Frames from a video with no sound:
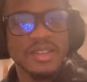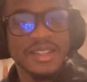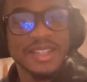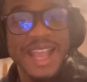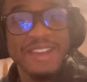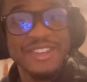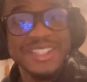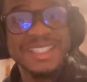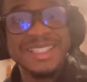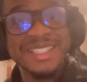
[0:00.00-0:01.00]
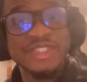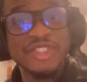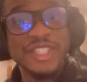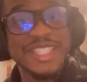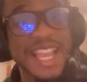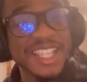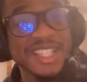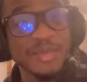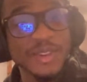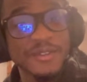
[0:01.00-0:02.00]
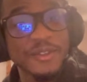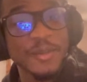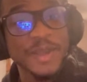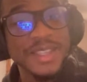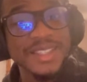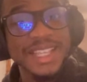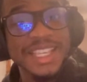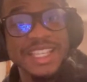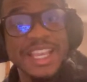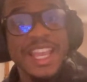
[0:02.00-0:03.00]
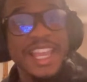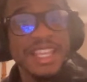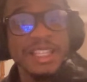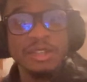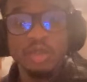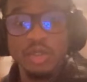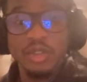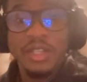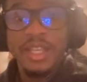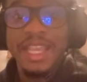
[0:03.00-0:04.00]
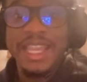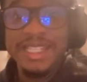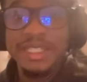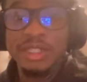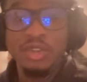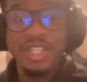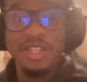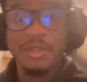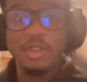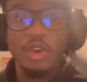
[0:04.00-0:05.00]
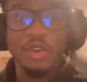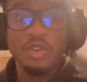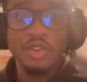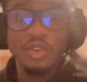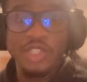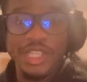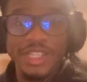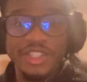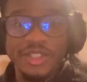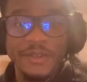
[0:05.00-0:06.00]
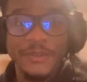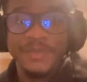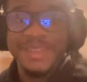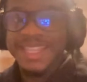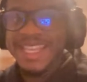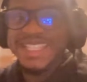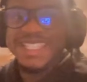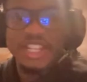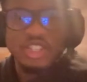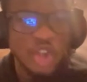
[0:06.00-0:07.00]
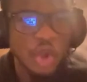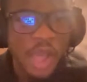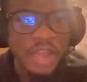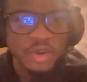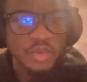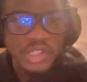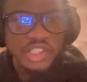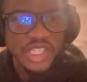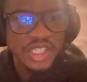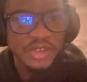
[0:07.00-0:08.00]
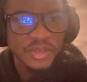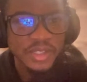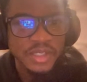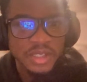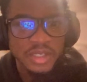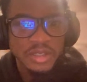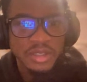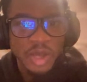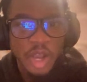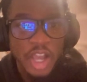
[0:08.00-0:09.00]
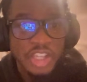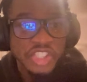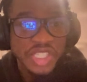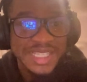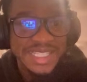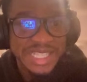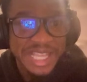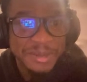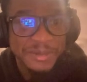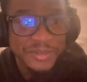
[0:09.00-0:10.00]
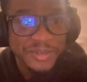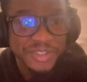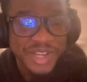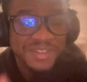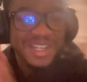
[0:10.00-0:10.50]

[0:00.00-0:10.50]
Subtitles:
Now he's desperate for picks. Like you're telling me the whole negotiation. He said, "No, I don't want Jalen Green." Oh shit! It's a day before the draft.